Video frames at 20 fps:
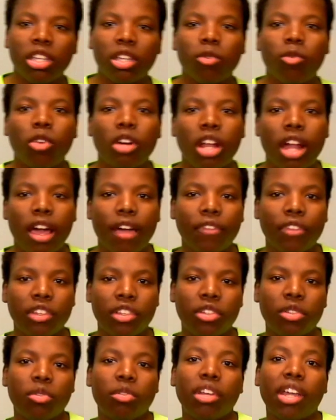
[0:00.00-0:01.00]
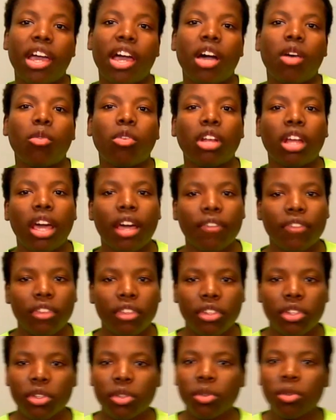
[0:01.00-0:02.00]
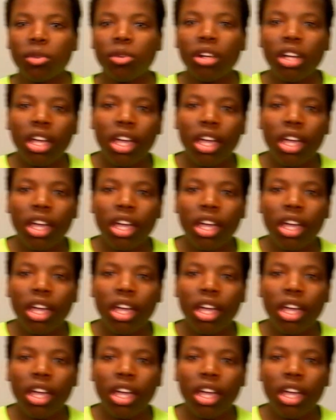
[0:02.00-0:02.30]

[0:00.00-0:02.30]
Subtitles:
and what I have to do now, what I have to do